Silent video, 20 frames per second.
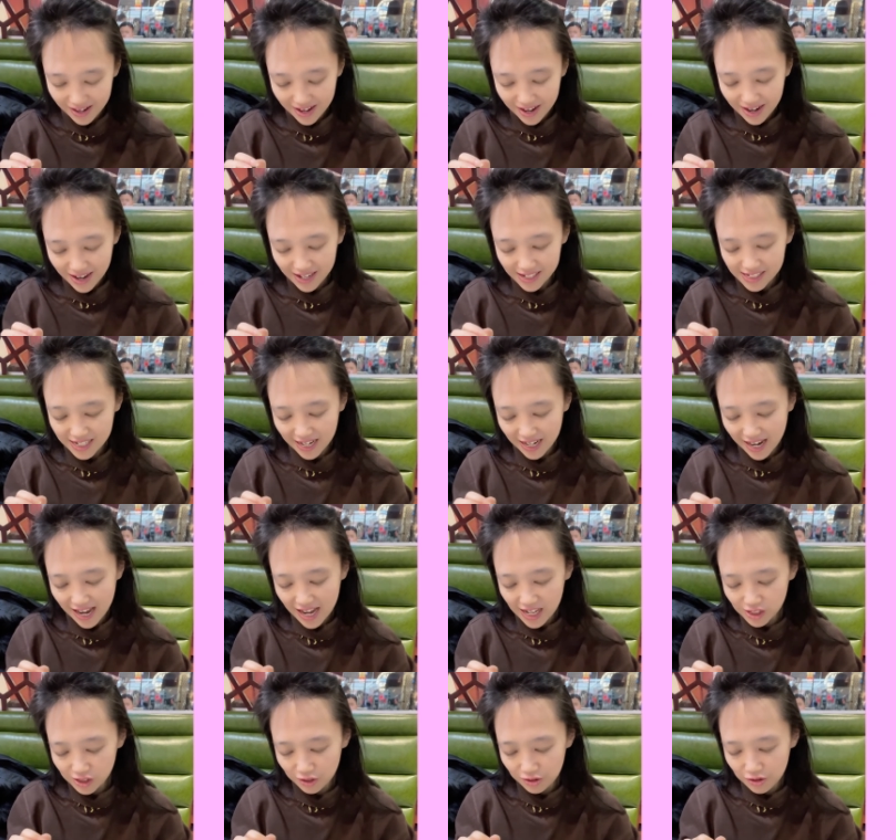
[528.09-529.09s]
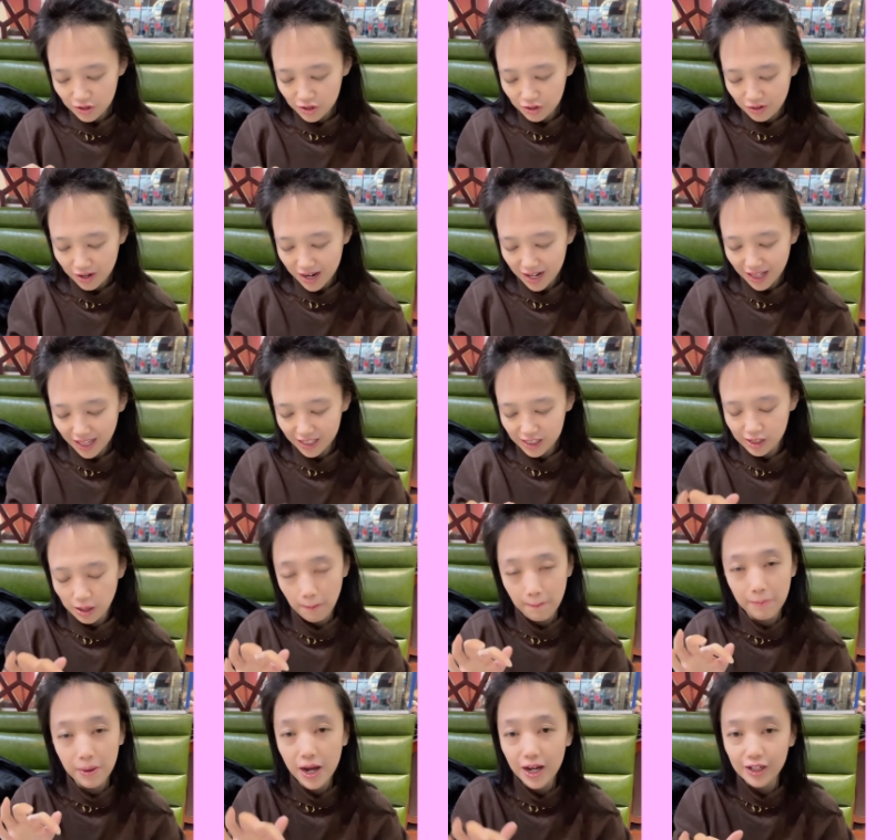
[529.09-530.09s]
I was like, as usual, I like to
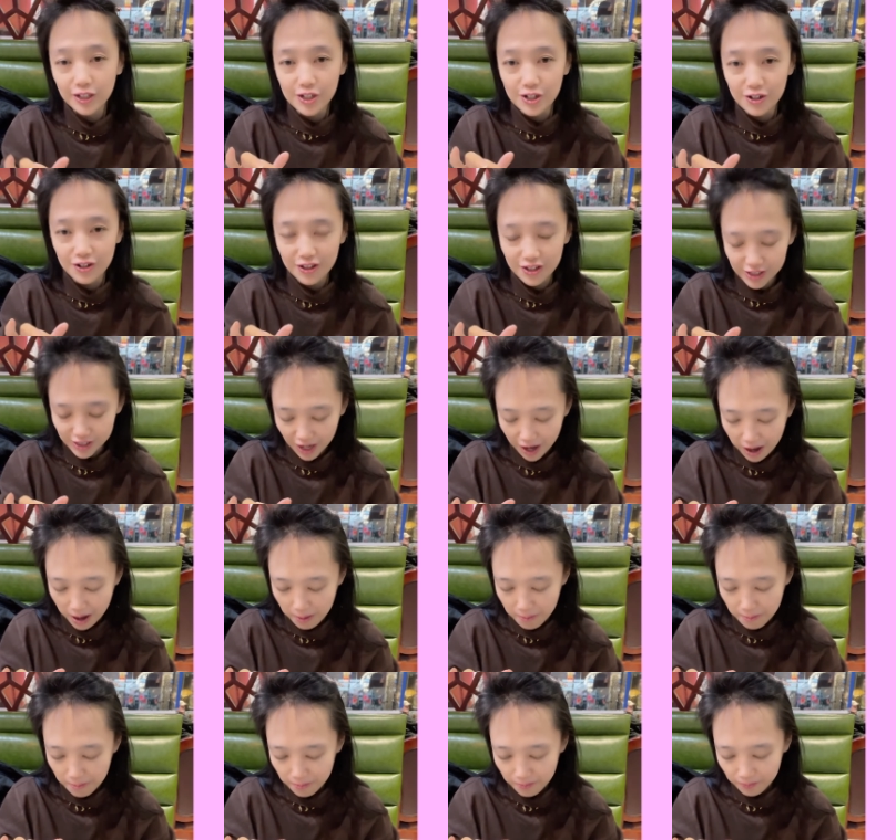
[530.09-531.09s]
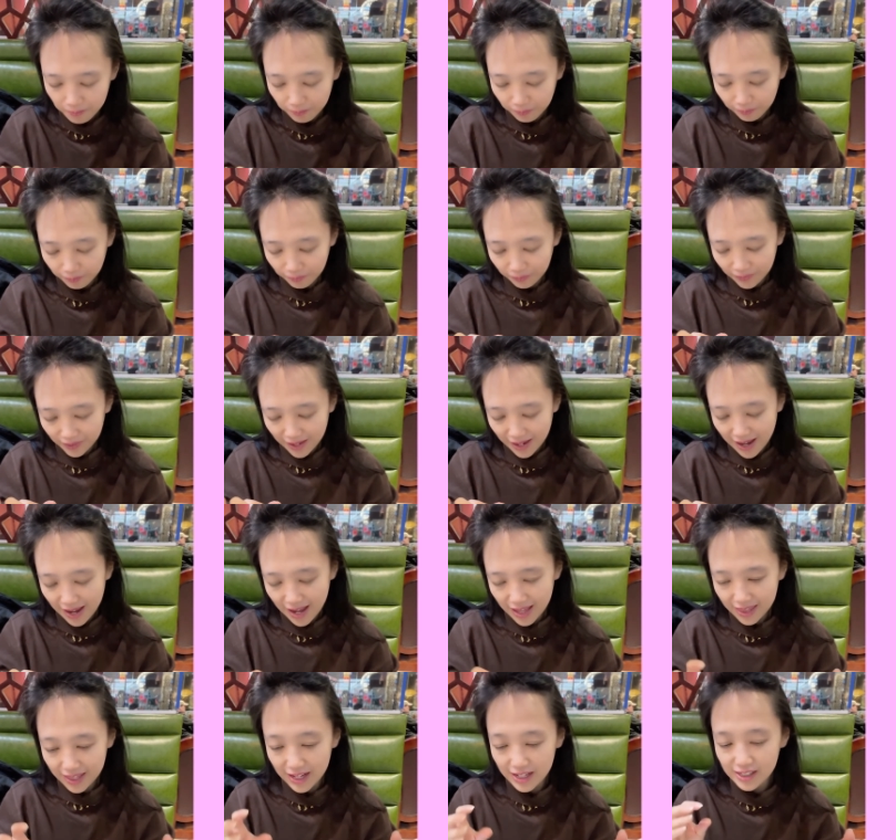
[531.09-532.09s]
puncture the top
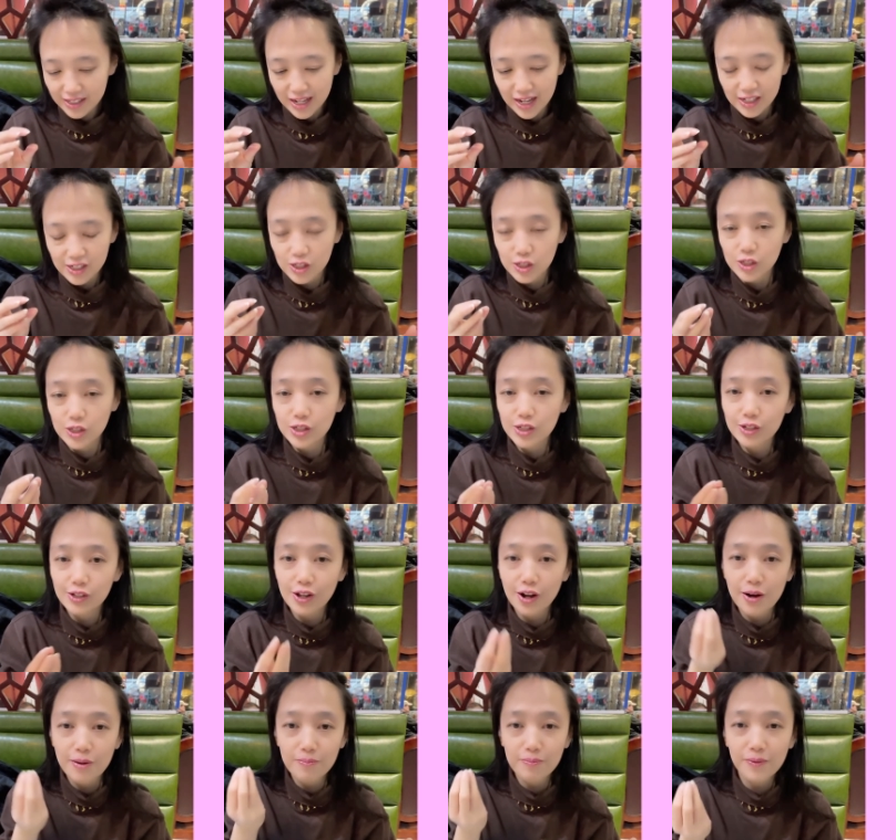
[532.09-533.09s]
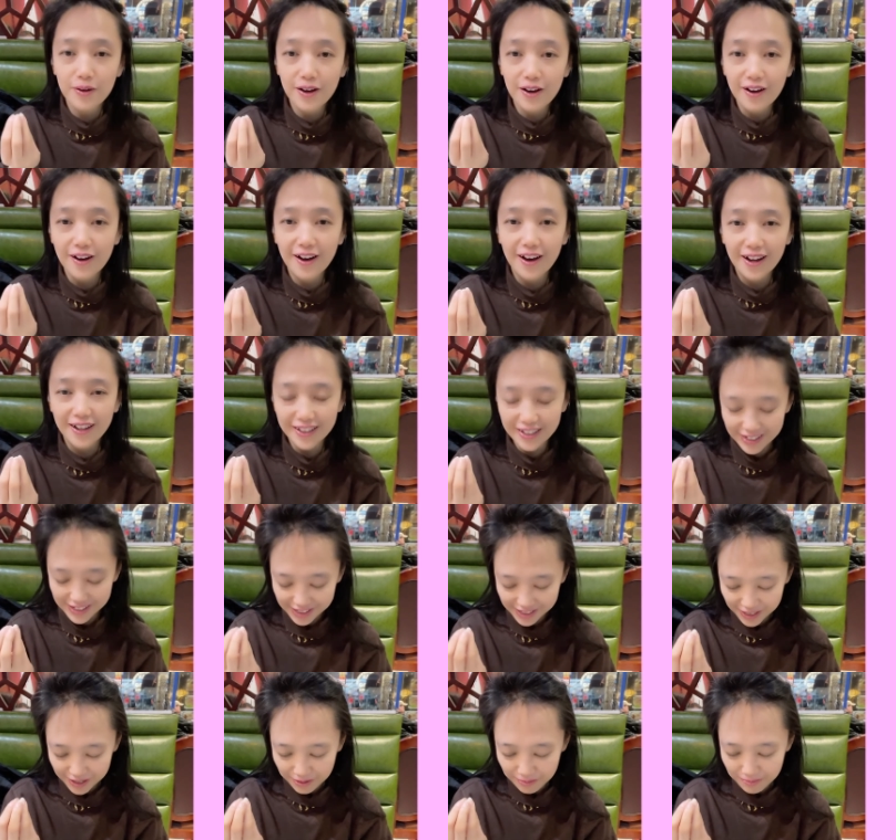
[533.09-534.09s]
and then slurp all the
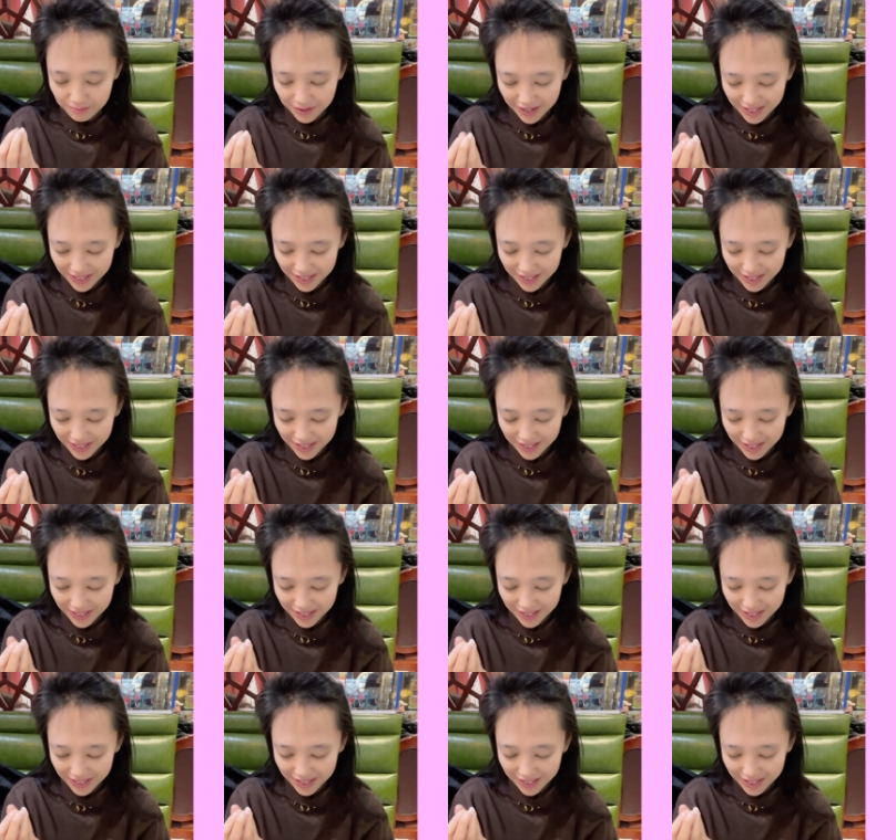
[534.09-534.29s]
soup